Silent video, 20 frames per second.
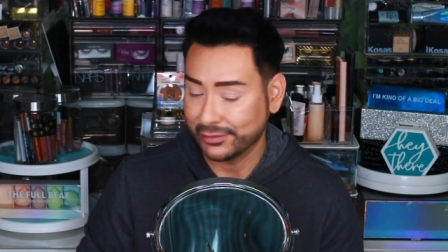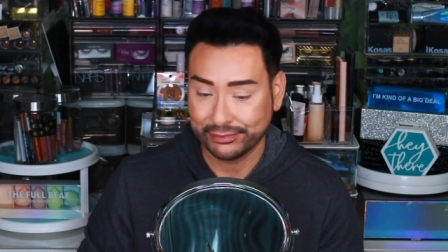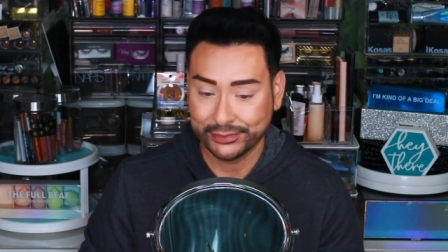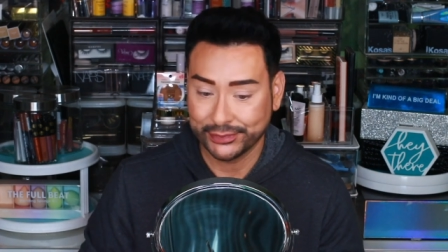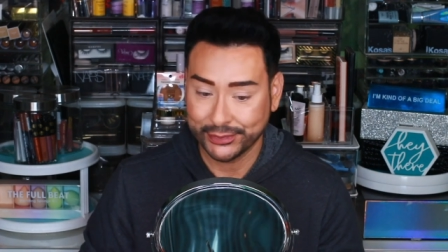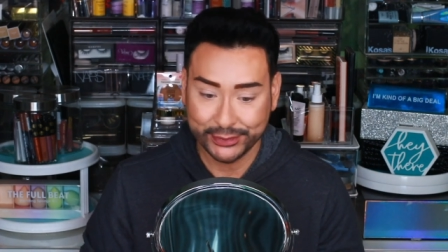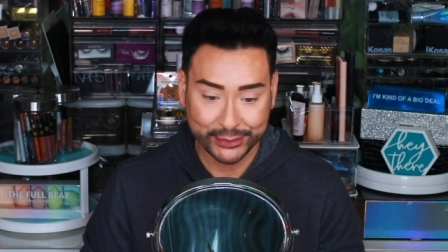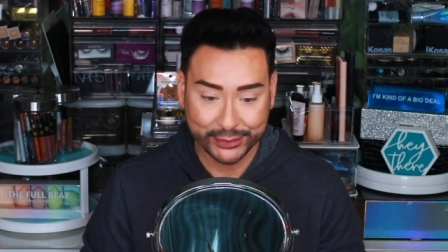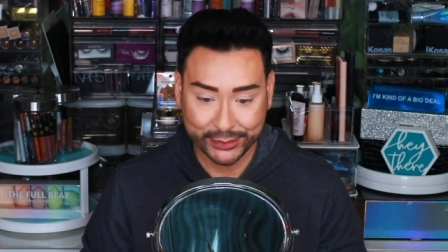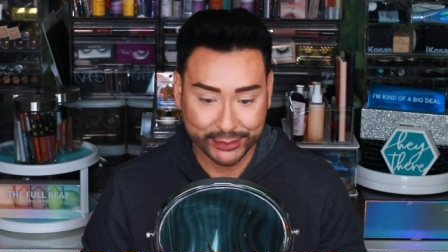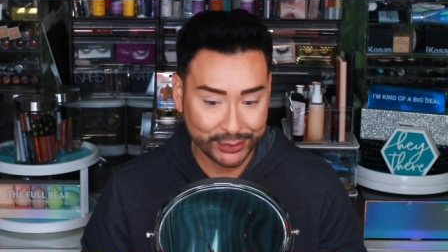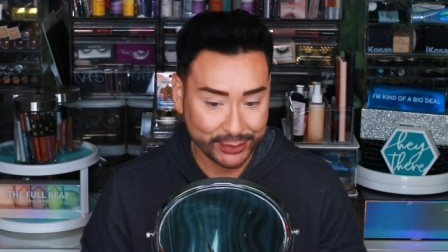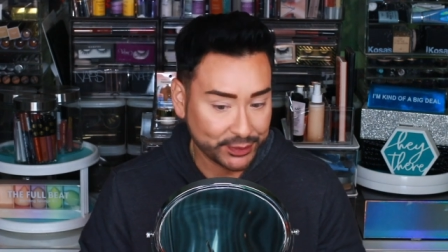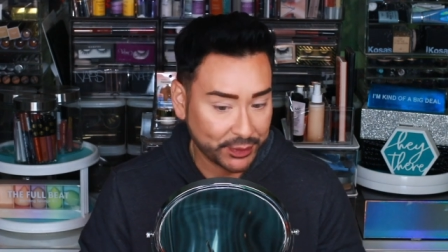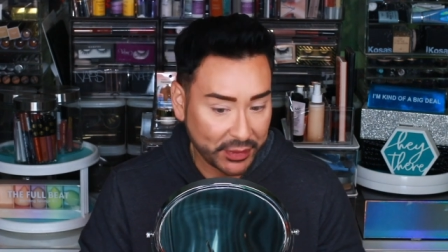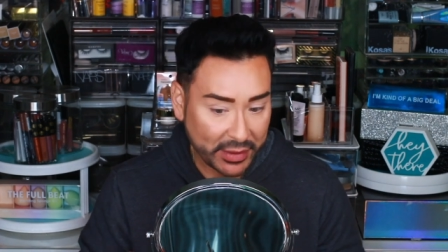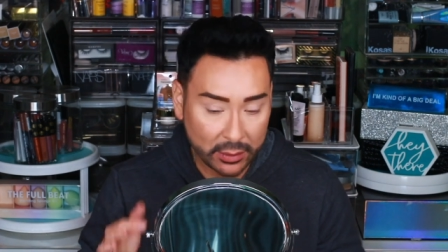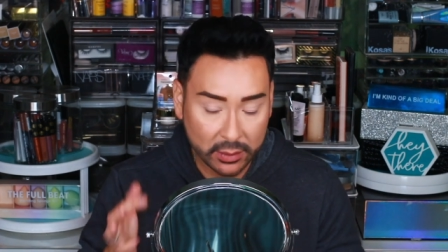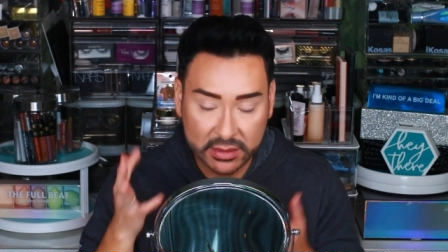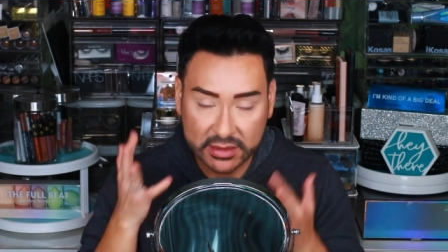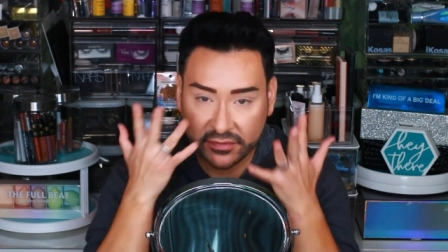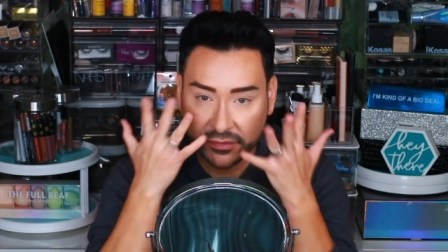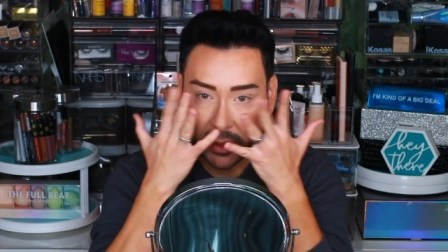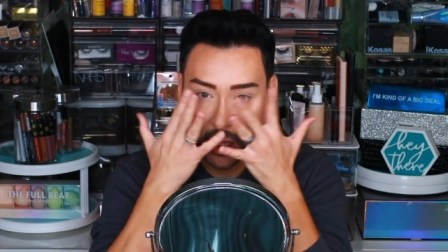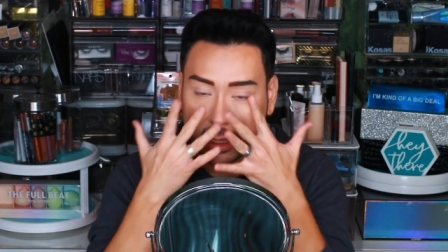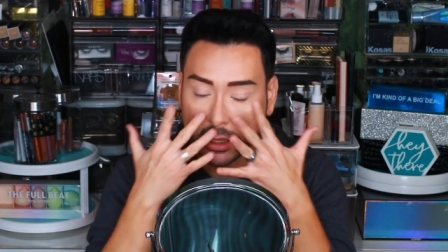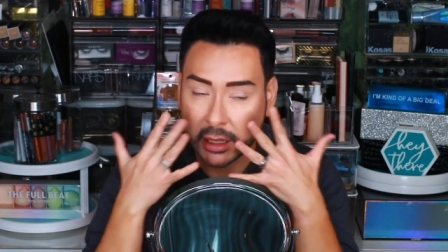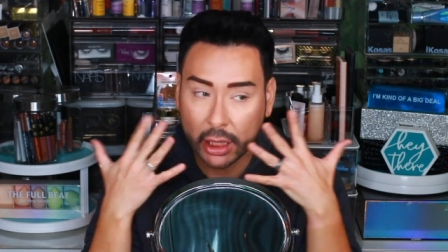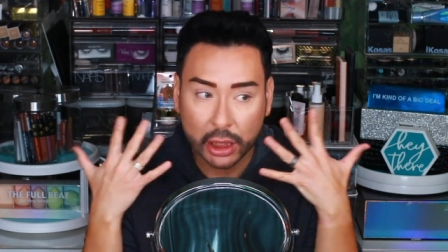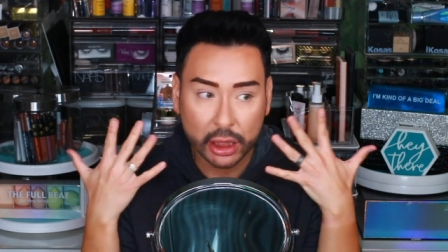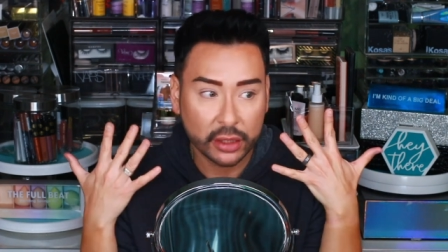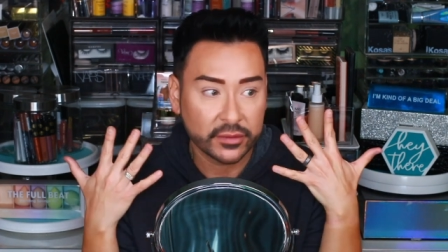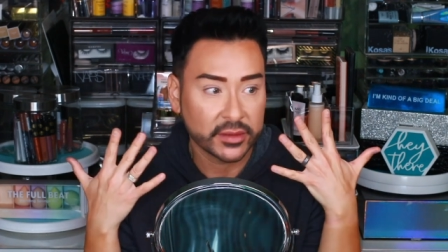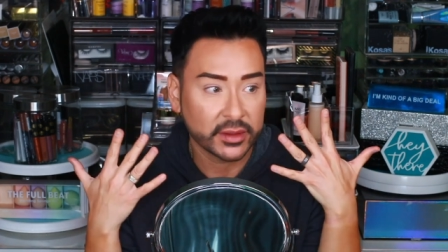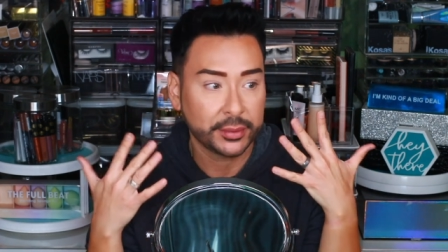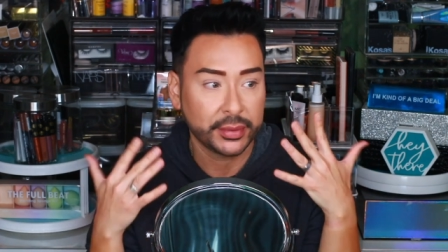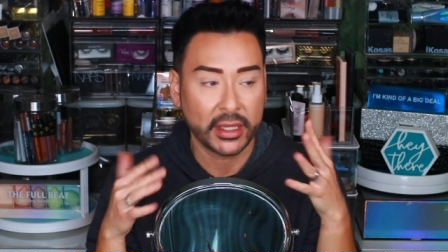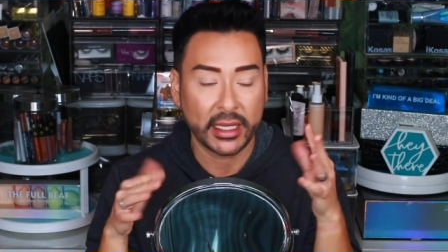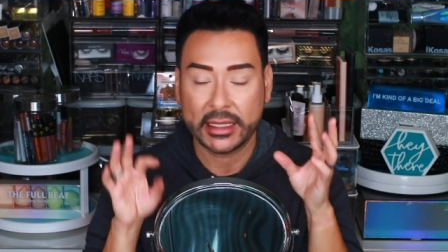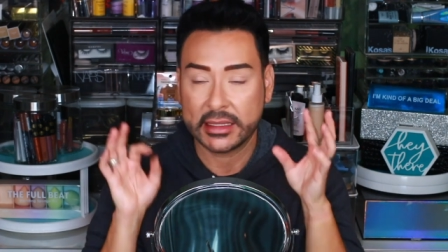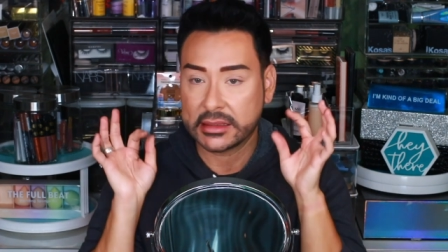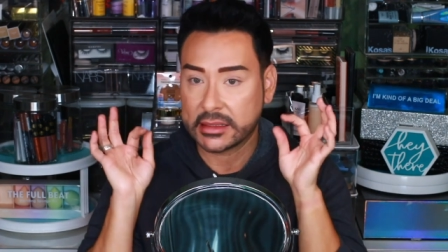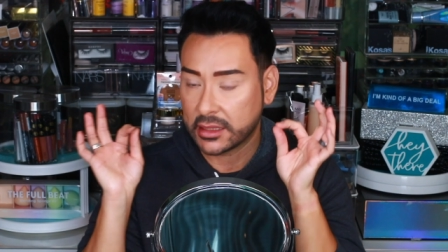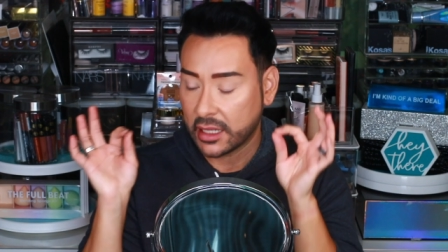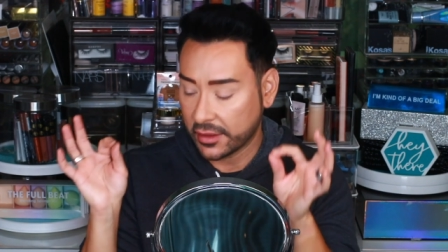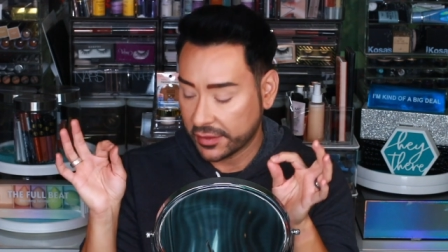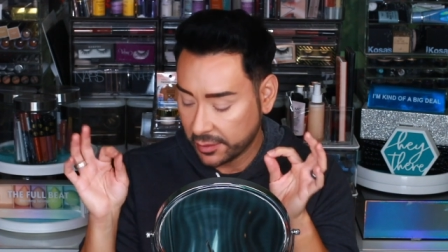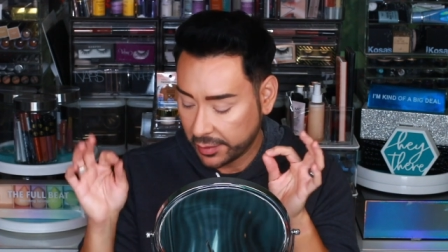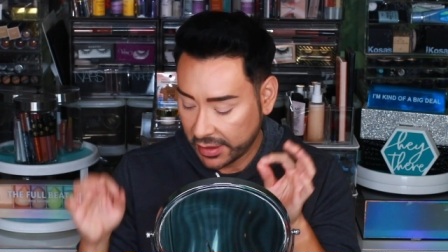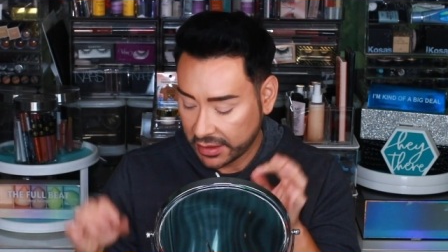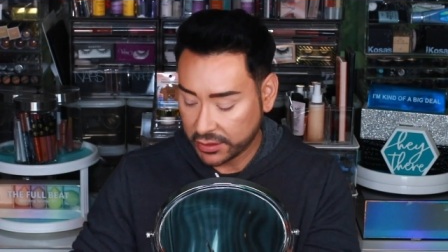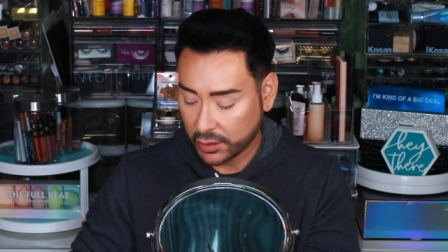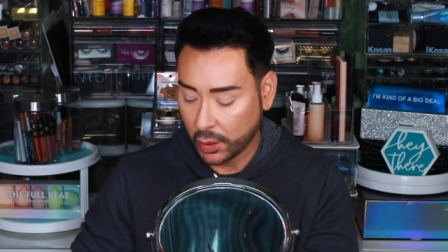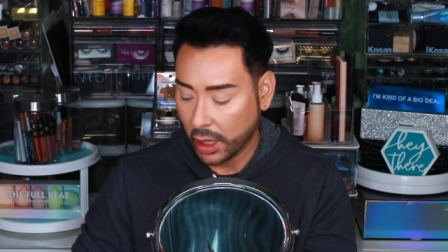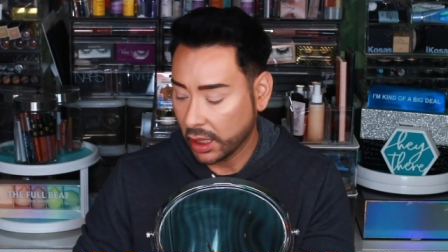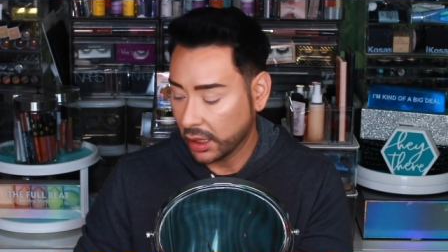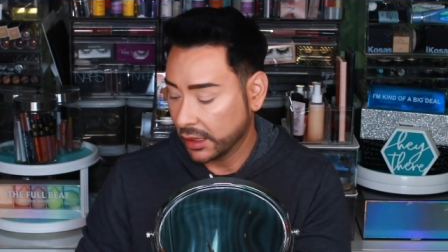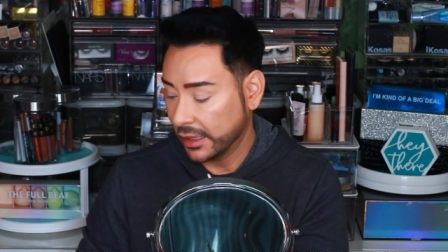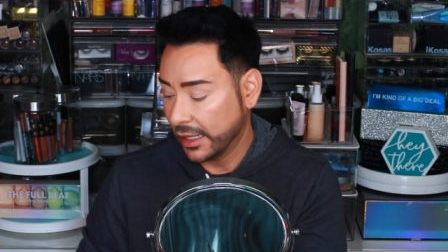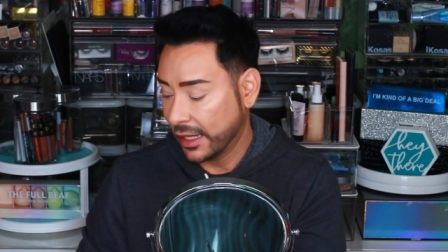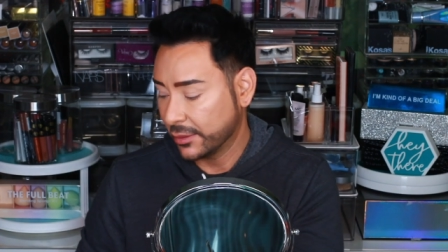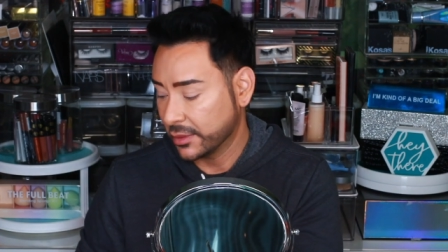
Mm-mm-mm. It was falling all over the place, not the best quality.